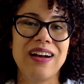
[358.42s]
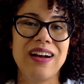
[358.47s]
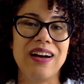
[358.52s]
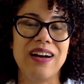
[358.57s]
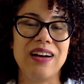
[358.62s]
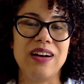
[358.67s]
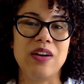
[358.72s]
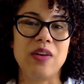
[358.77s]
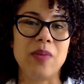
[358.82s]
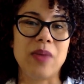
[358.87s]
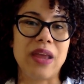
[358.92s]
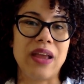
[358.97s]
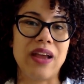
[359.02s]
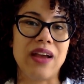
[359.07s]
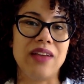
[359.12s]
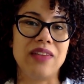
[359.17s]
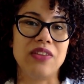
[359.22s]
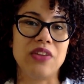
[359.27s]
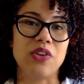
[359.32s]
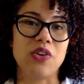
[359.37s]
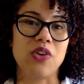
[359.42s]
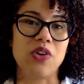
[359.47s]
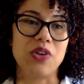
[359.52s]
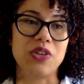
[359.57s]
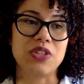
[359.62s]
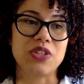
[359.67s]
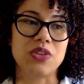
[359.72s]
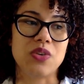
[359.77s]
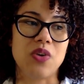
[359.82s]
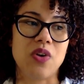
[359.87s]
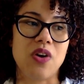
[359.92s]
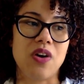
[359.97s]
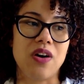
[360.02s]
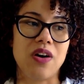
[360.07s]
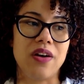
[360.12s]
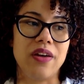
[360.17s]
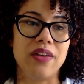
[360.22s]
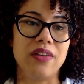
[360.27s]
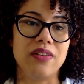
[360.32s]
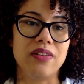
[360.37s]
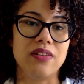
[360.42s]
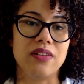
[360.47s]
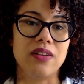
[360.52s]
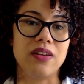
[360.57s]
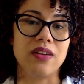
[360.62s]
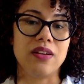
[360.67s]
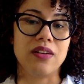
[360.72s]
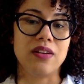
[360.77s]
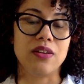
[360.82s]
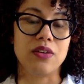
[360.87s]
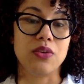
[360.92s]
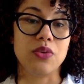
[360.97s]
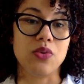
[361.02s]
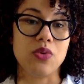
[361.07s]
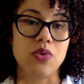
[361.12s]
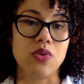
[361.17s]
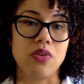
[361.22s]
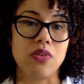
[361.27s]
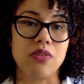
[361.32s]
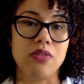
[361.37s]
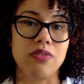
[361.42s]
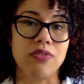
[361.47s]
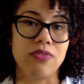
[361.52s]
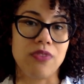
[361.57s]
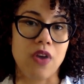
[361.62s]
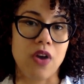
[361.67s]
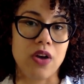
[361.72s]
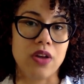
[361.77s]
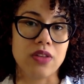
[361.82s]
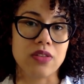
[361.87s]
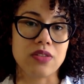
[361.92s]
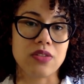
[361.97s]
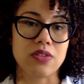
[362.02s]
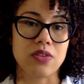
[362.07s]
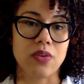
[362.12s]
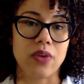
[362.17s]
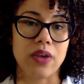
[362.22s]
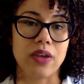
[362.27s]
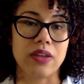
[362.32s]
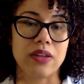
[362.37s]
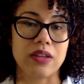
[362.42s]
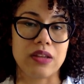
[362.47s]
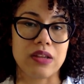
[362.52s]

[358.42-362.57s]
And they're also on Google Fonts, so I can